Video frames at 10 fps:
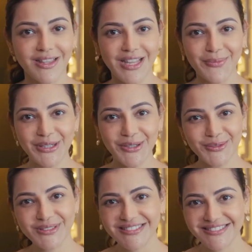There we
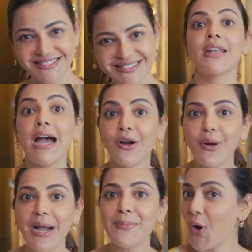go. Now
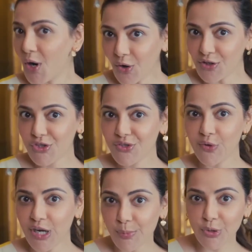I'm more conscious of
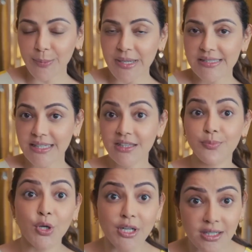what I put on my skin, the
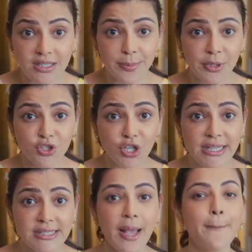products I
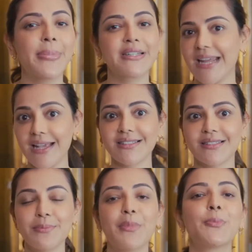purchase. But
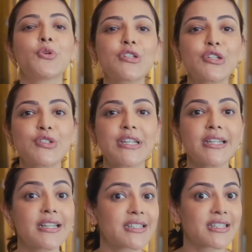yes, my beauty
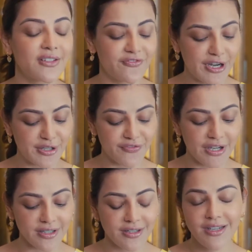routine is still very
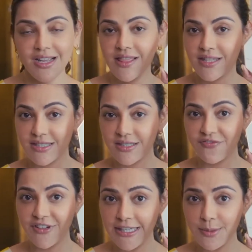fun. This is a
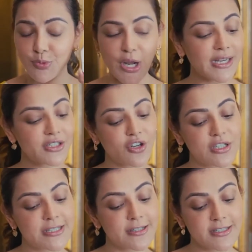vegan brand
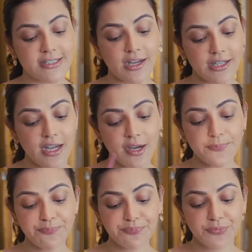called Dear Dahlia,
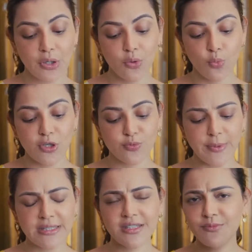which
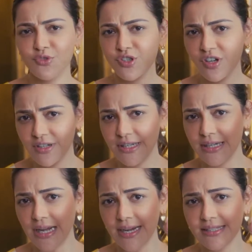makes some
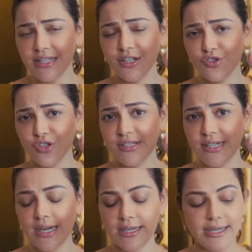really nice and
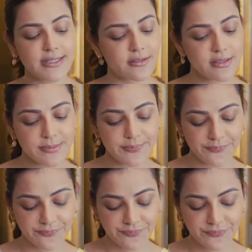interesting highlighters.
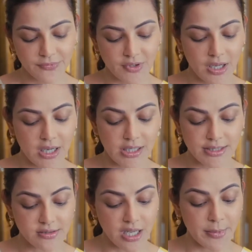
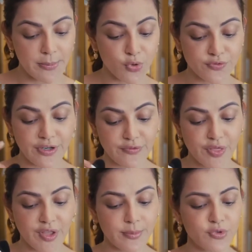Highlighters are my most favorite thing.